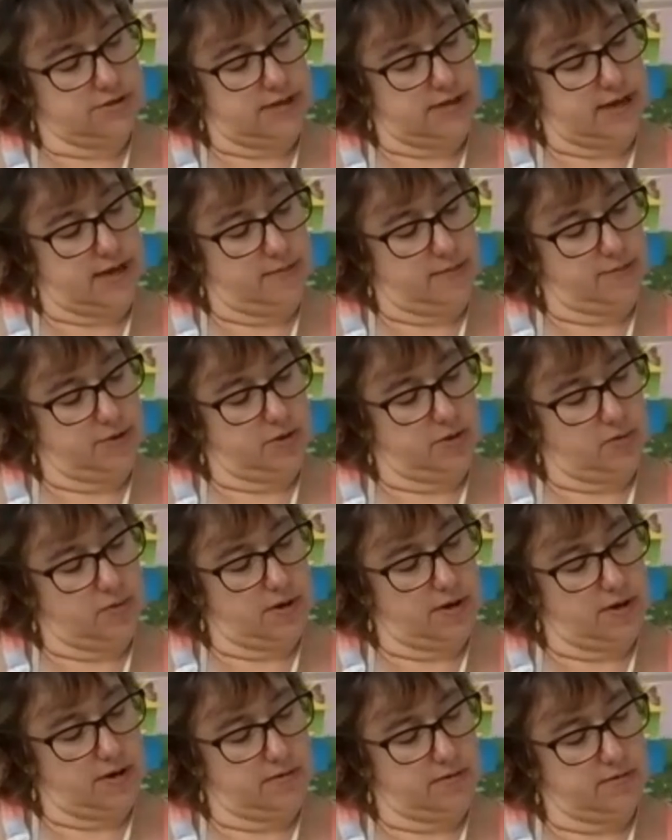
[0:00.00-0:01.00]
Dabbed it
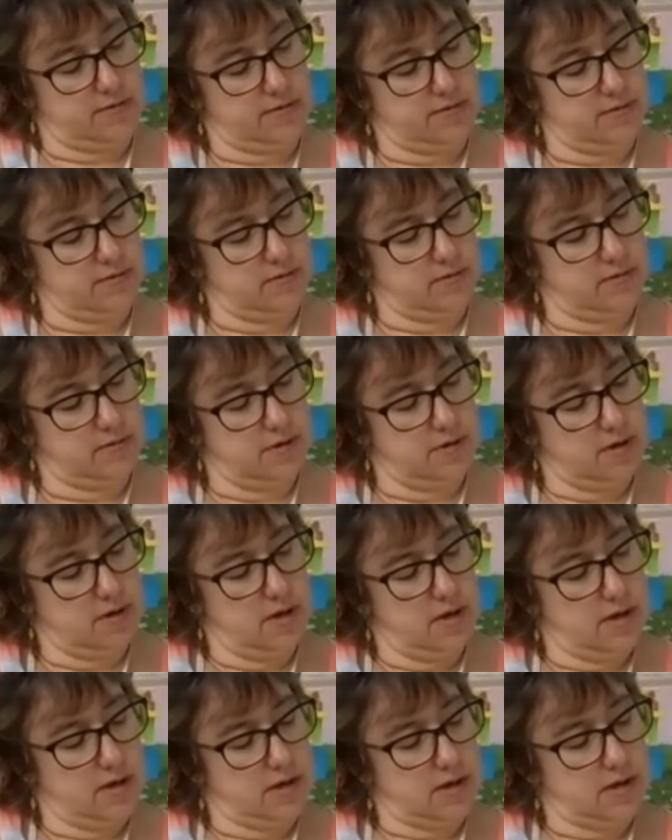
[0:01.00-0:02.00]
around.
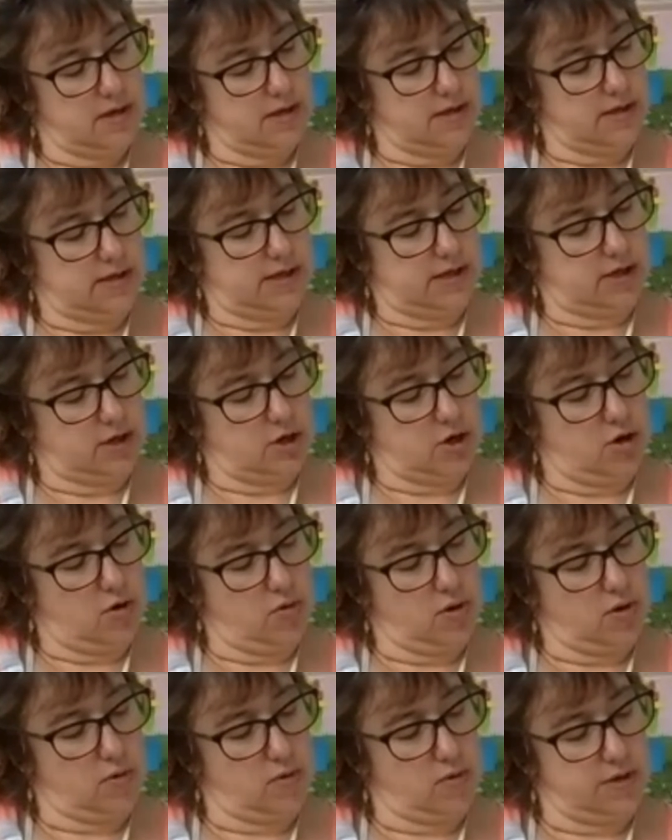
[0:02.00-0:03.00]
Let it go
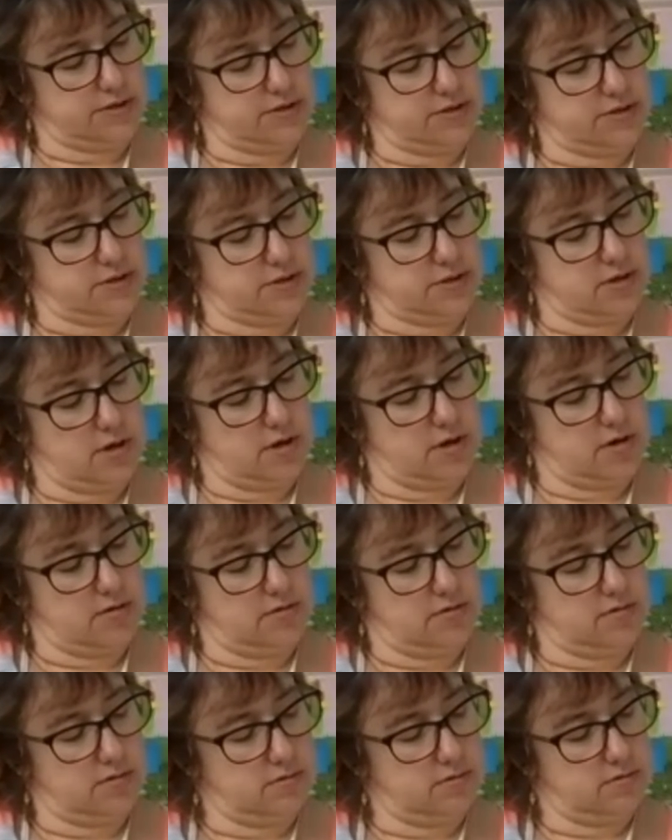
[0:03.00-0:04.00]
where it wants to
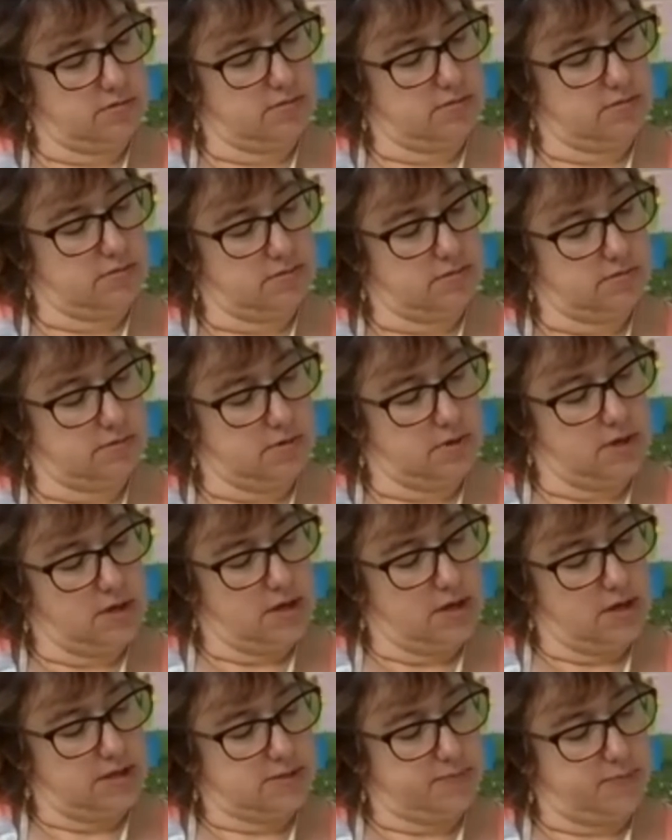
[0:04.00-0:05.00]
go.
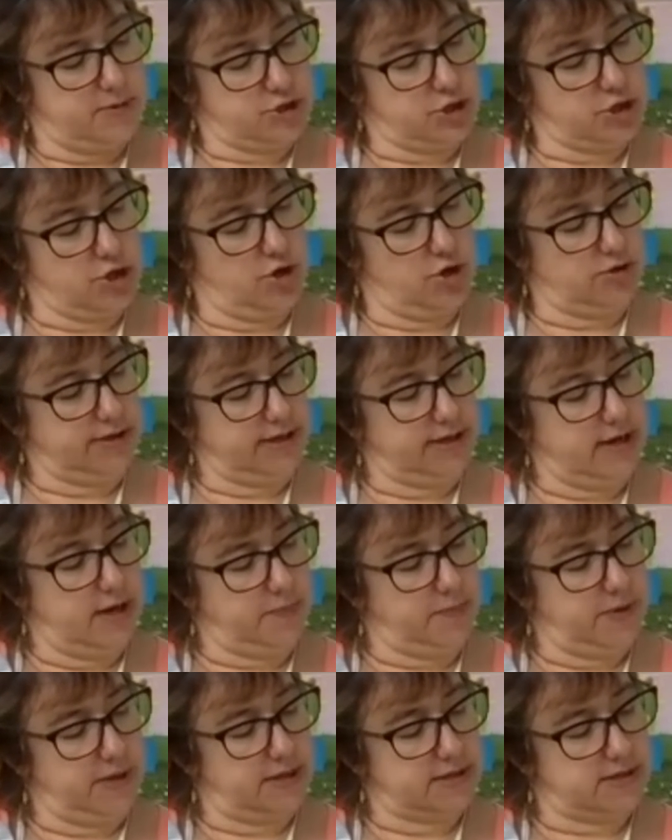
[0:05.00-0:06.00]
Especially holding
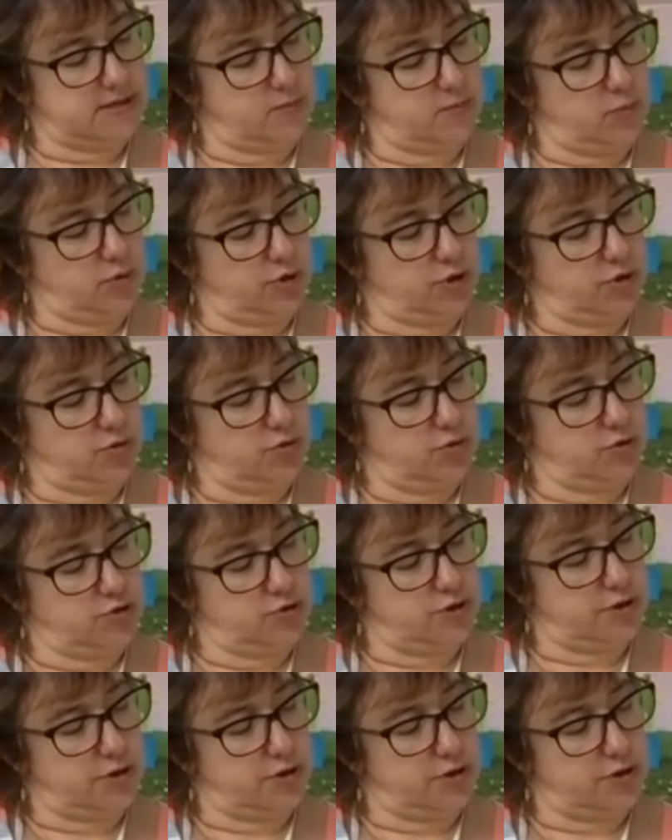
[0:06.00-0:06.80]
up, you get some really cool